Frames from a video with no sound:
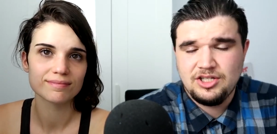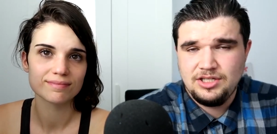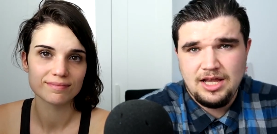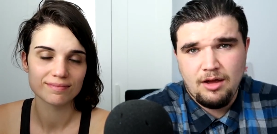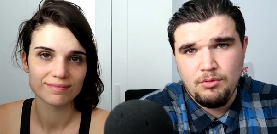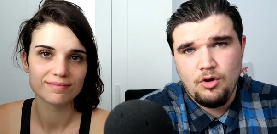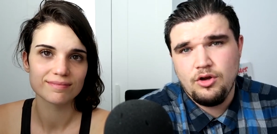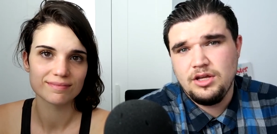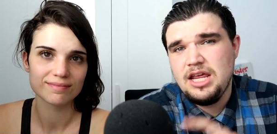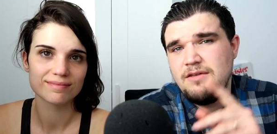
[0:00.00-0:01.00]
Speaker 1: section down
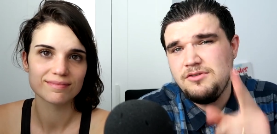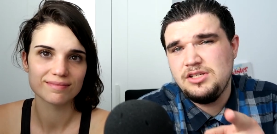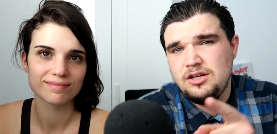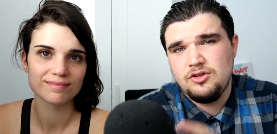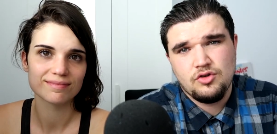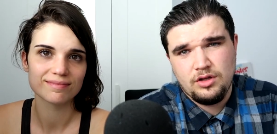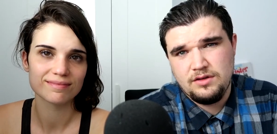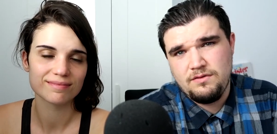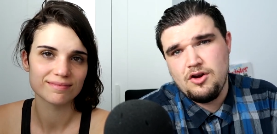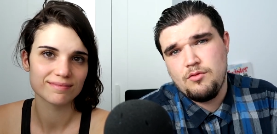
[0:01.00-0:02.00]
below. If you did enjoy
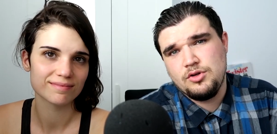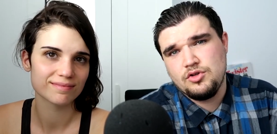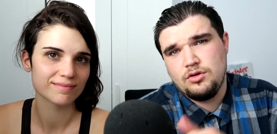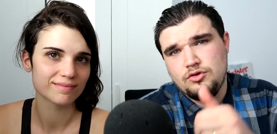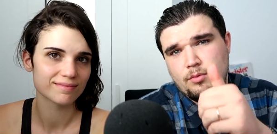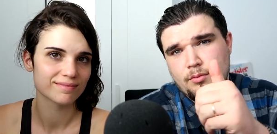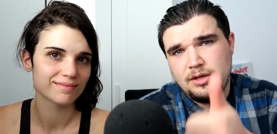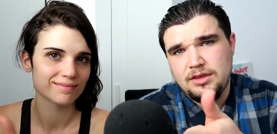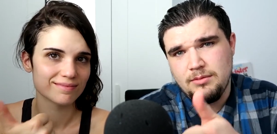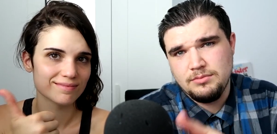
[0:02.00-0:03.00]
this video, be sure to drop a
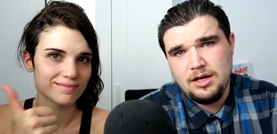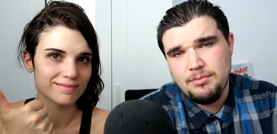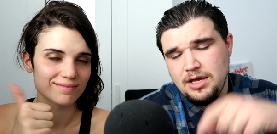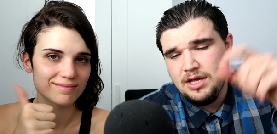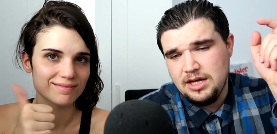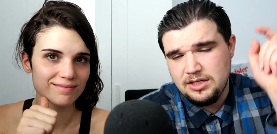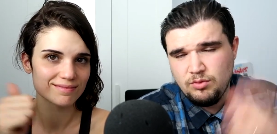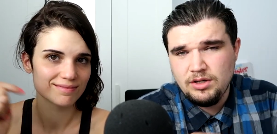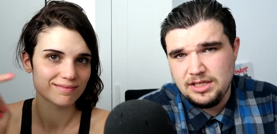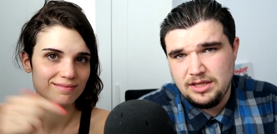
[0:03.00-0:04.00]
big thumbs up,
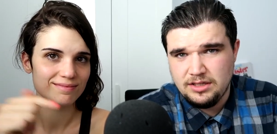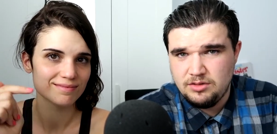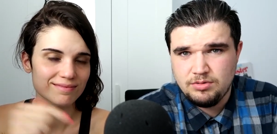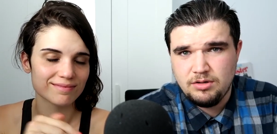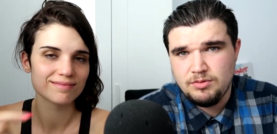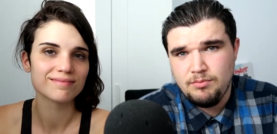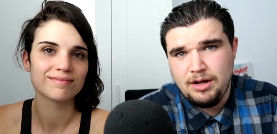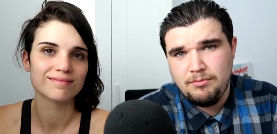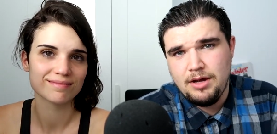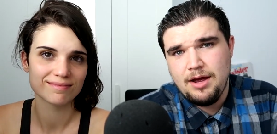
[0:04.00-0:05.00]
as well as hitting that subscription
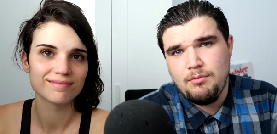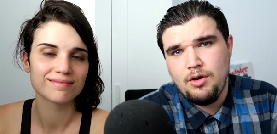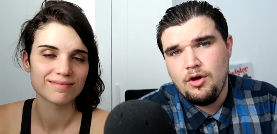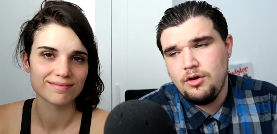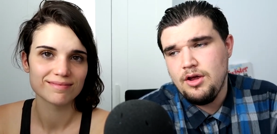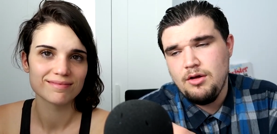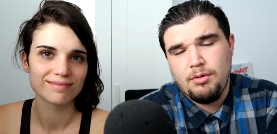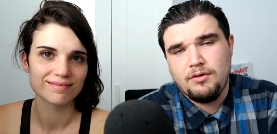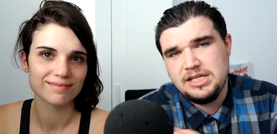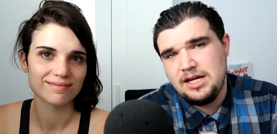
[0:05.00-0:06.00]
button down below.
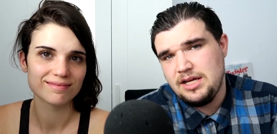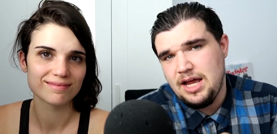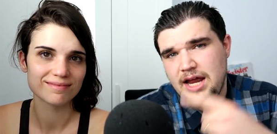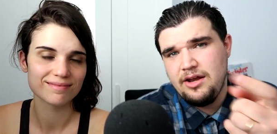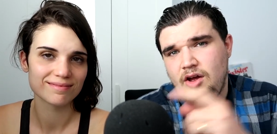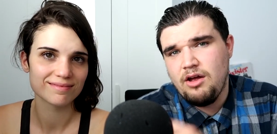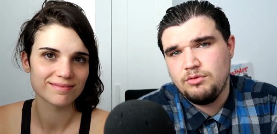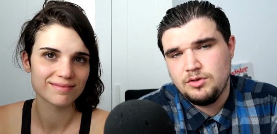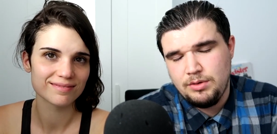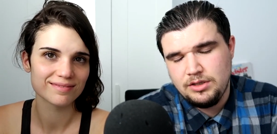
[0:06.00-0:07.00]
Both Tanya and I
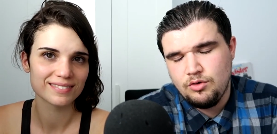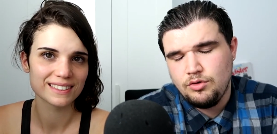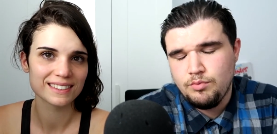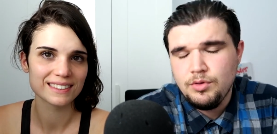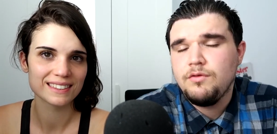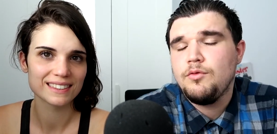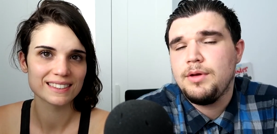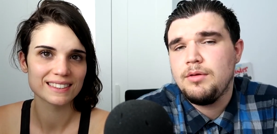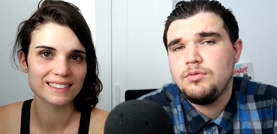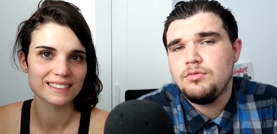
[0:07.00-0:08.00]
will speak to all you beautiful
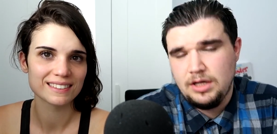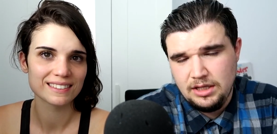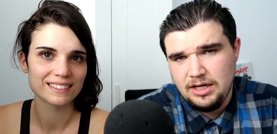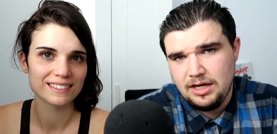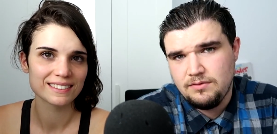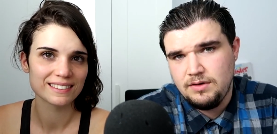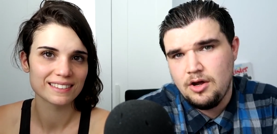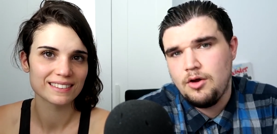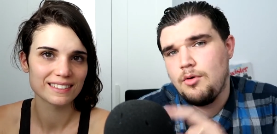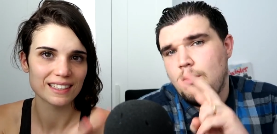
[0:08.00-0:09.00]
people in the next
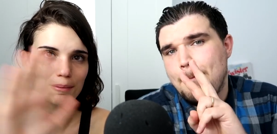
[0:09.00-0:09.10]
video.